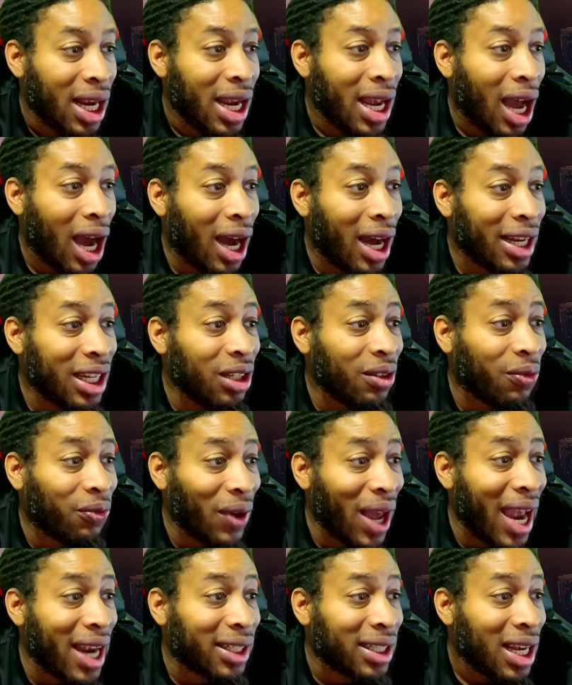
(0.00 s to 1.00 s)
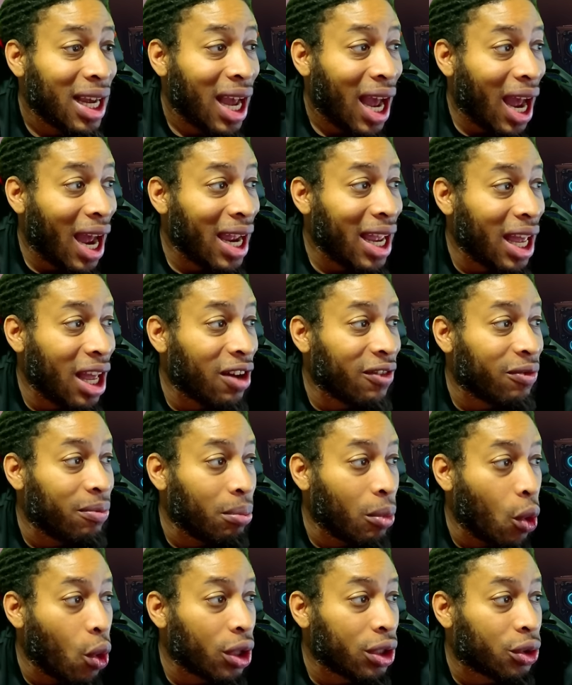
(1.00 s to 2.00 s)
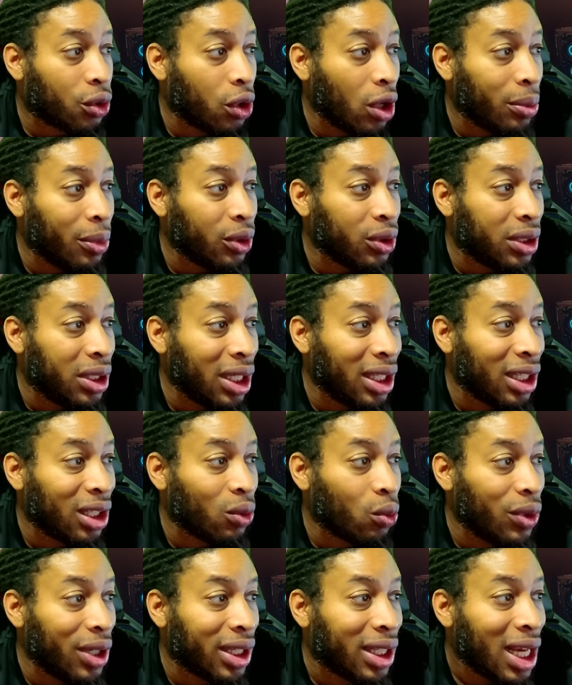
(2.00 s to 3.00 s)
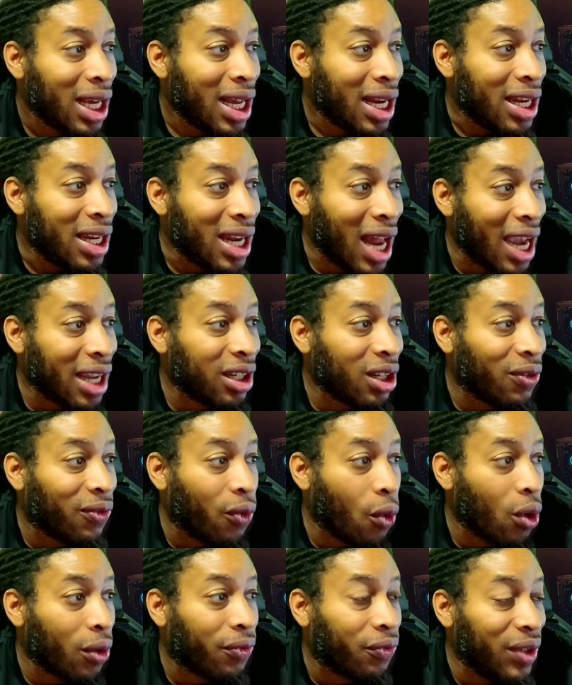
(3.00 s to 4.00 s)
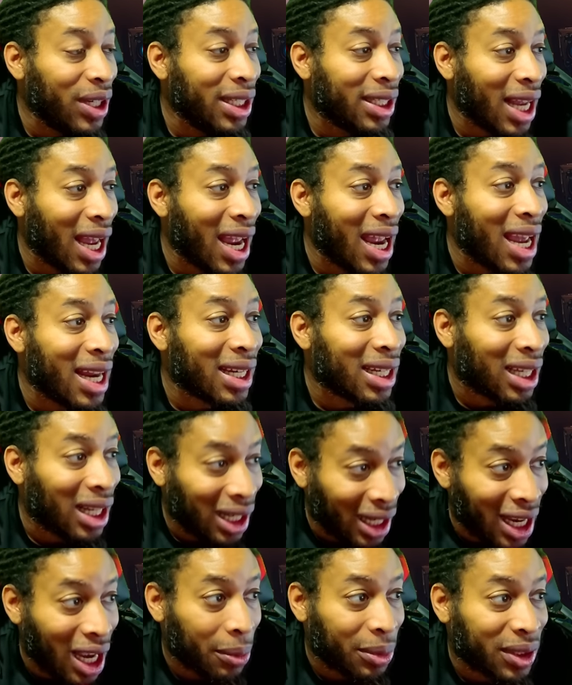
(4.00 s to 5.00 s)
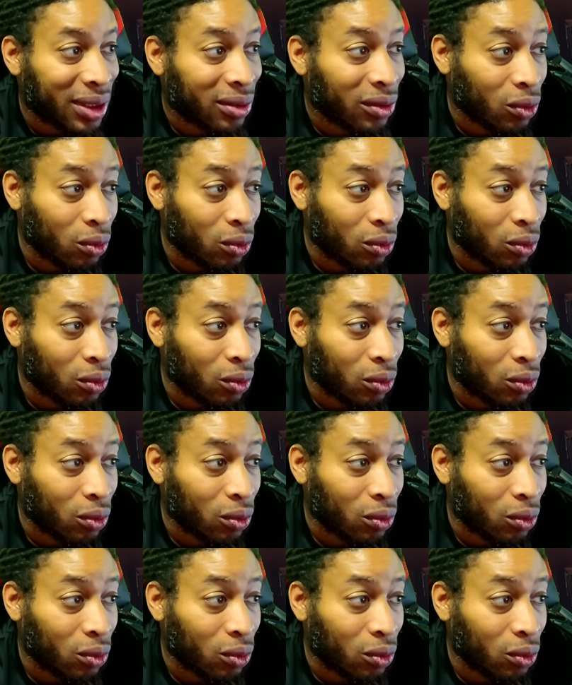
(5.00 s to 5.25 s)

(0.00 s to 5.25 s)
Uh, in fact, I have more trouble dealing with ninety-four feet and clamps.